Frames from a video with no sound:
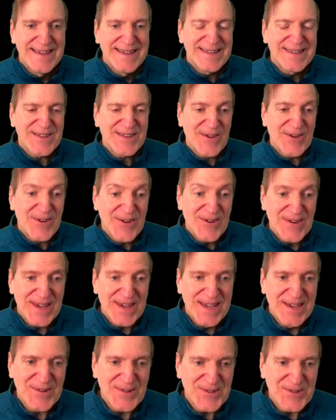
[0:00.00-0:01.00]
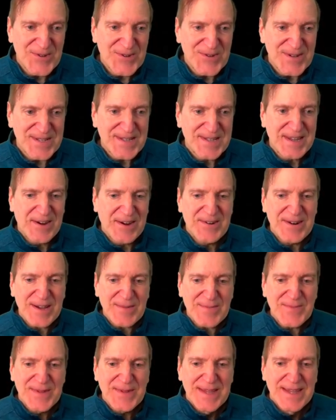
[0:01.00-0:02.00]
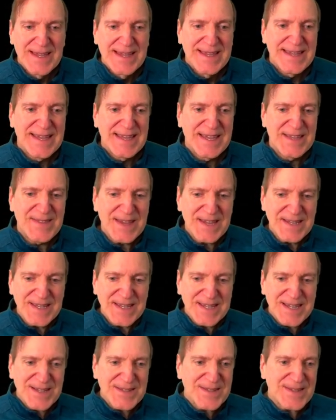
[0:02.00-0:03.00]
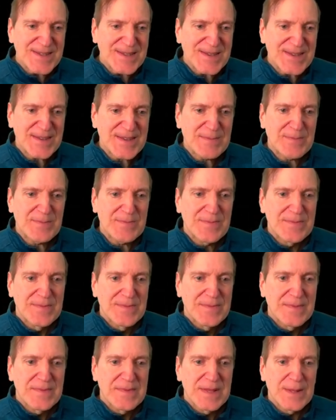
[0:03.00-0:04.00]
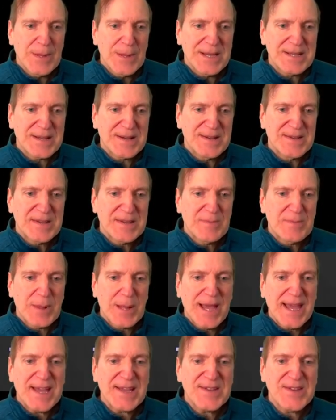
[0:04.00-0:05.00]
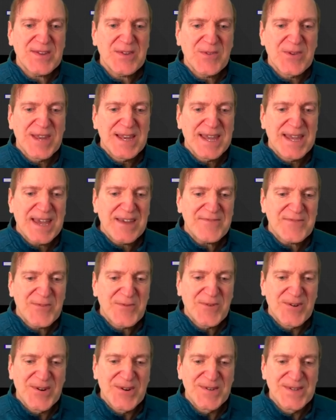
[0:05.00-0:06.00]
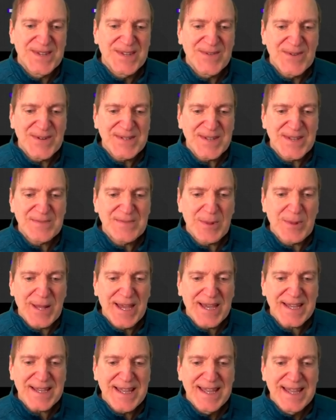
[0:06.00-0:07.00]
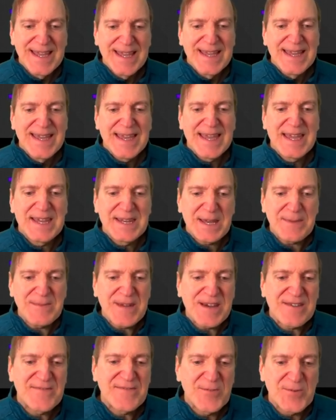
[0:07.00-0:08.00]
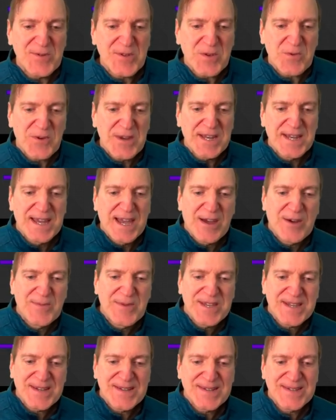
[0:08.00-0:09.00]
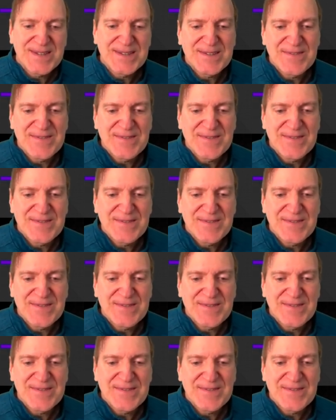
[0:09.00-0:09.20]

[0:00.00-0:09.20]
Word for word: So it'll do its startup. And then you get this like a splash screen afterwards, which is blank. And I'm not full screen now because it's